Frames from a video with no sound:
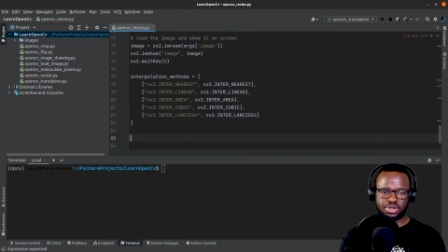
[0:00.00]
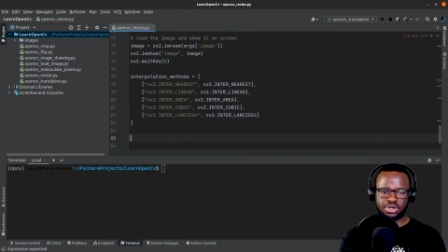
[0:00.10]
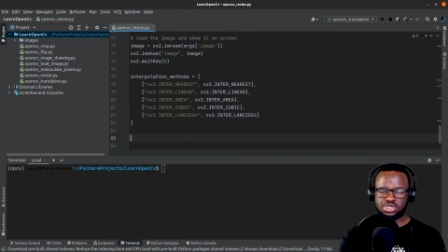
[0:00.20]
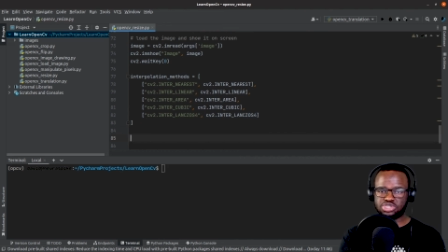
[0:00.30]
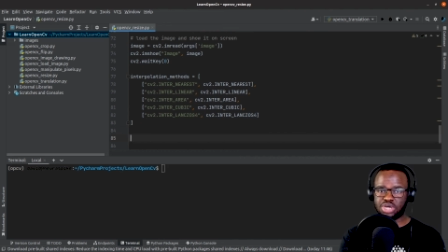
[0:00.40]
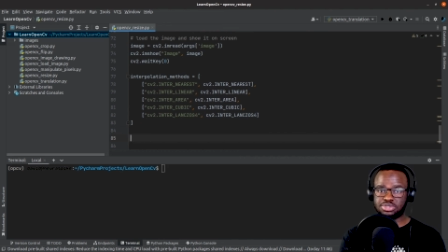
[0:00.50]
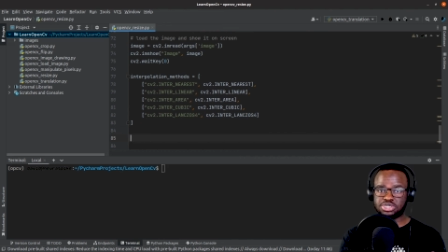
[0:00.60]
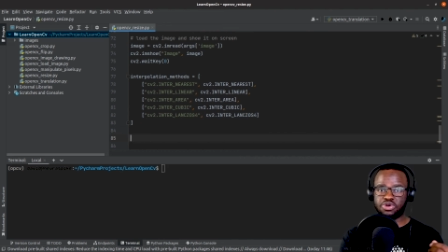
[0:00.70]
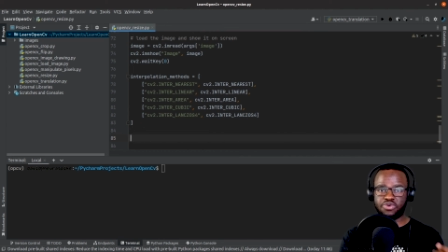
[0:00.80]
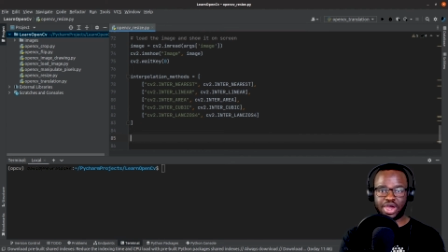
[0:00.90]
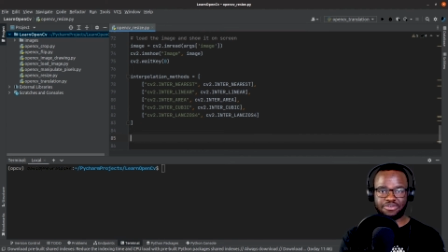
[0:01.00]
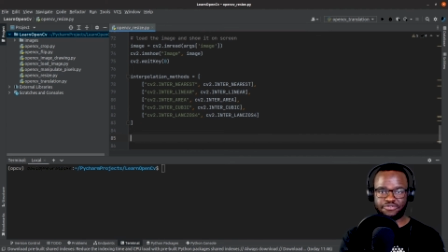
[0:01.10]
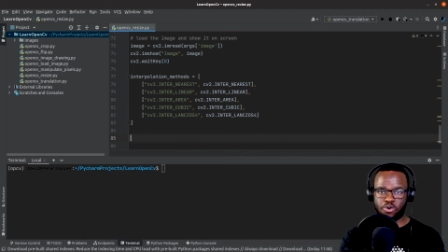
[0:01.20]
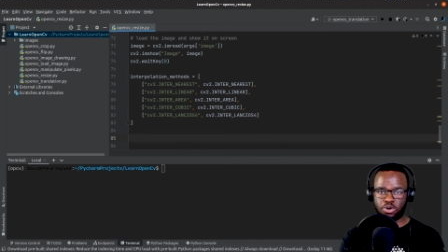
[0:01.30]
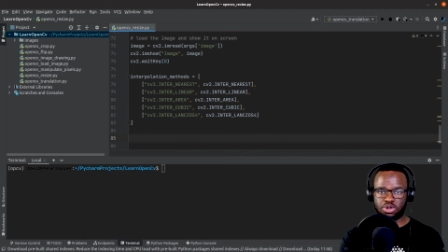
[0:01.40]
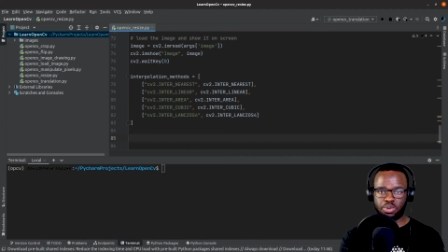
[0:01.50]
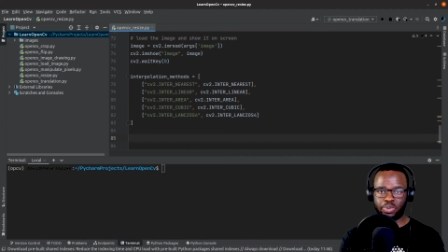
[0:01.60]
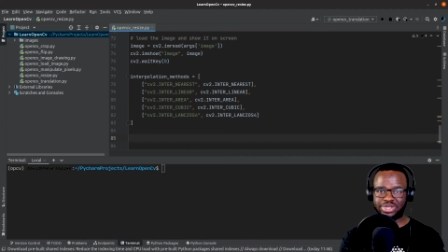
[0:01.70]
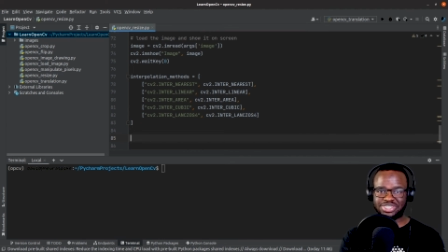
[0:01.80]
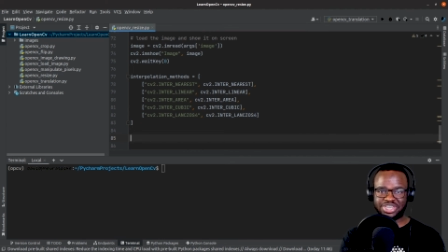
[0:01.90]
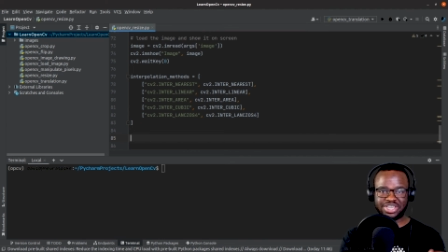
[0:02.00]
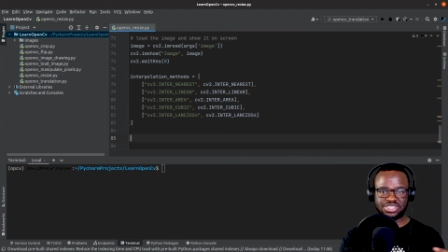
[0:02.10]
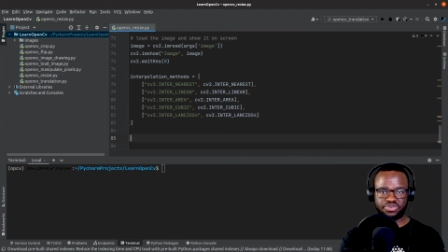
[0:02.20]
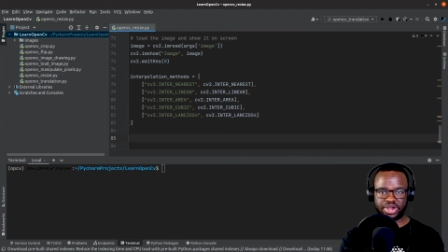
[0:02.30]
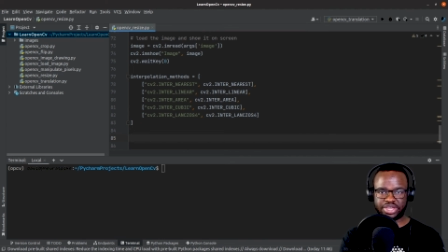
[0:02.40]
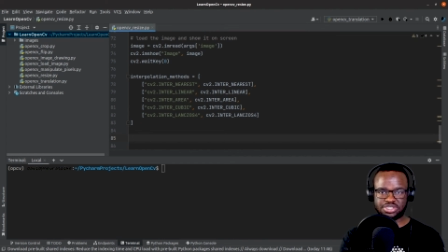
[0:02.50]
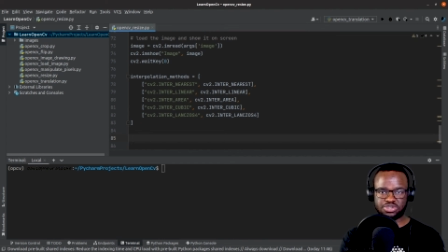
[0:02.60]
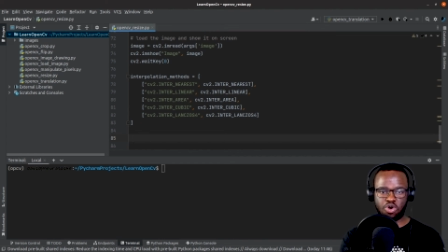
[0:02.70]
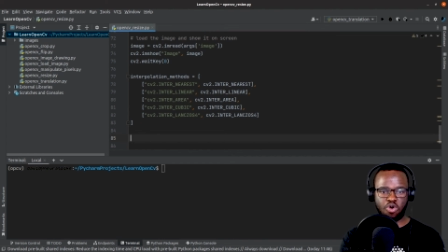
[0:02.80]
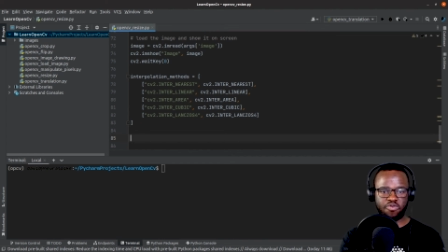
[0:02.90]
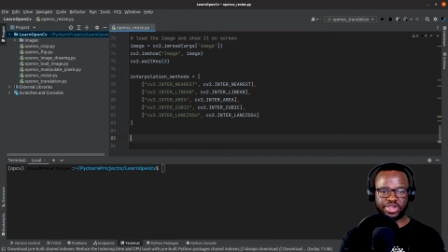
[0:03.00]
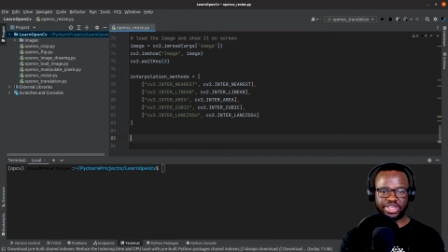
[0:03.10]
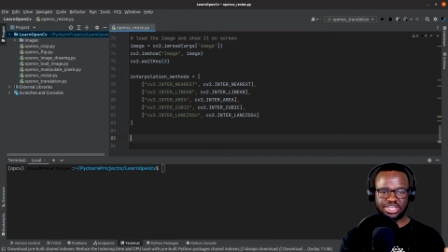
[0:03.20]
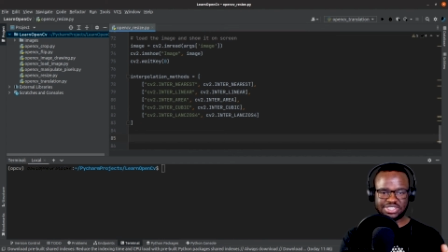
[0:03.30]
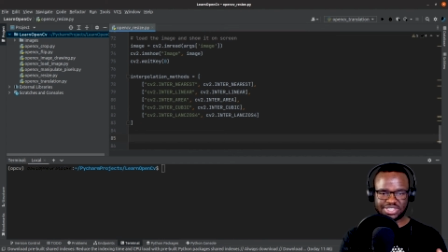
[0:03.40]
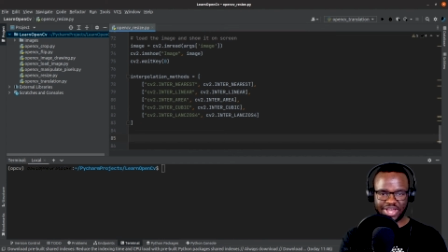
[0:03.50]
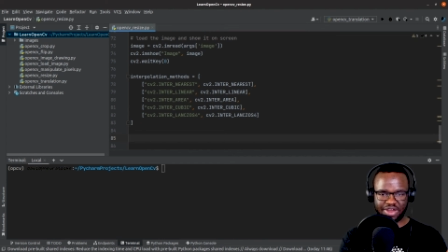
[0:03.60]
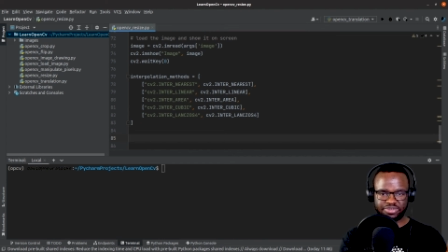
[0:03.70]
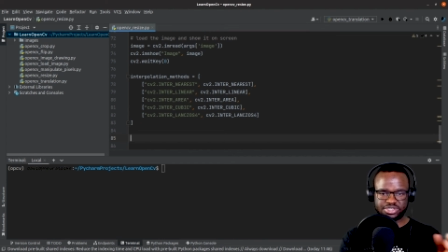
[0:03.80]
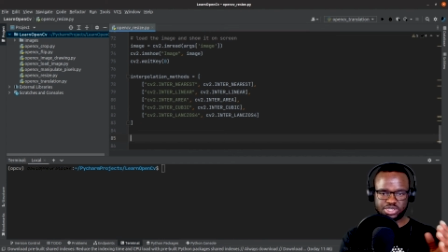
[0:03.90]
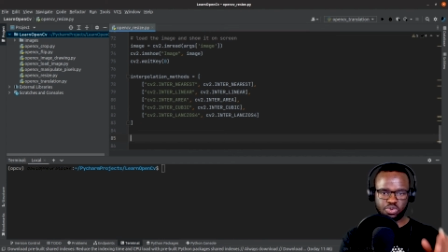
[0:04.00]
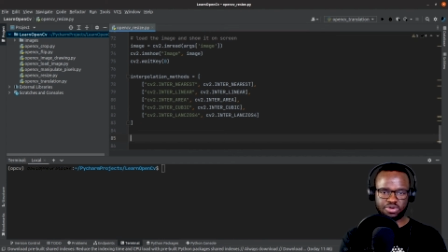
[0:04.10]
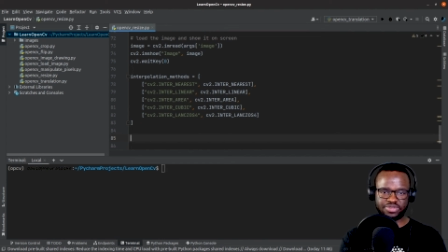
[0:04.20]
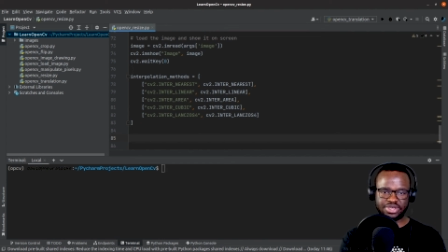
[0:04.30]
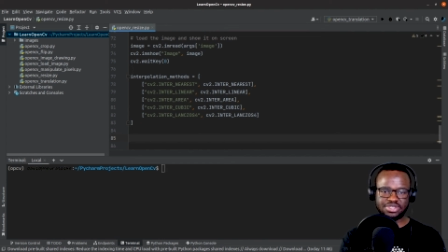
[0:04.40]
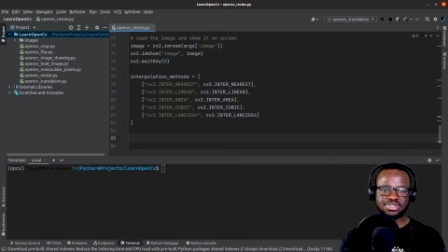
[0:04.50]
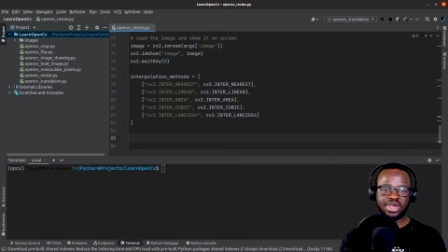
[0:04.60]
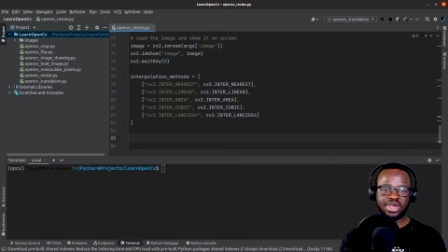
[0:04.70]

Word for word: So I'm just going to write a for loop which iterates over each and every single one of these